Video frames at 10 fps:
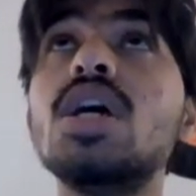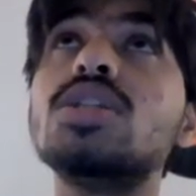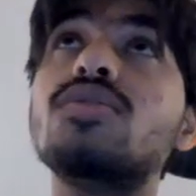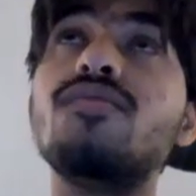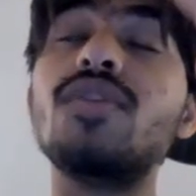
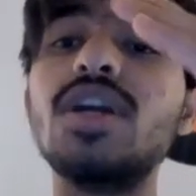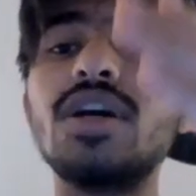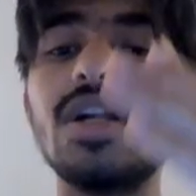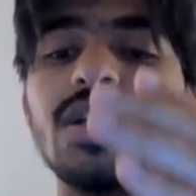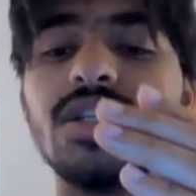So in
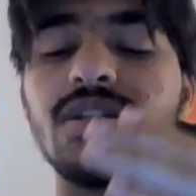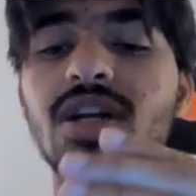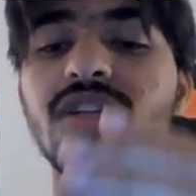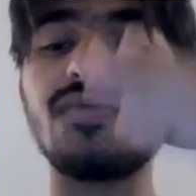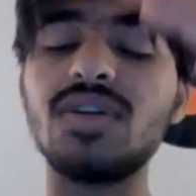vertical gene
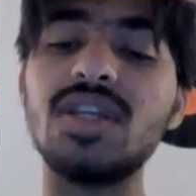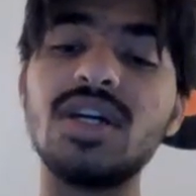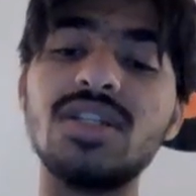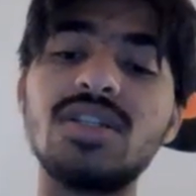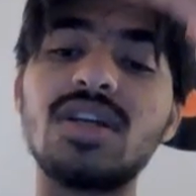transfer they
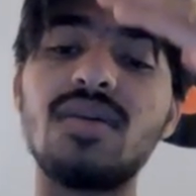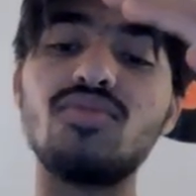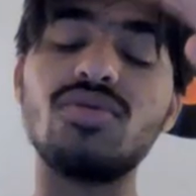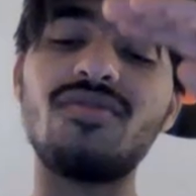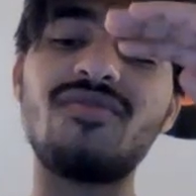are just come
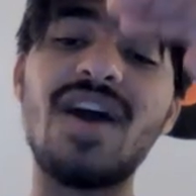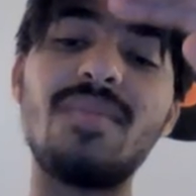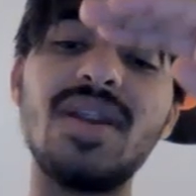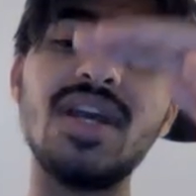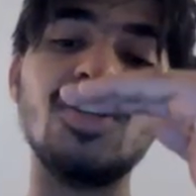to the
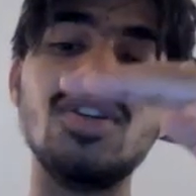family,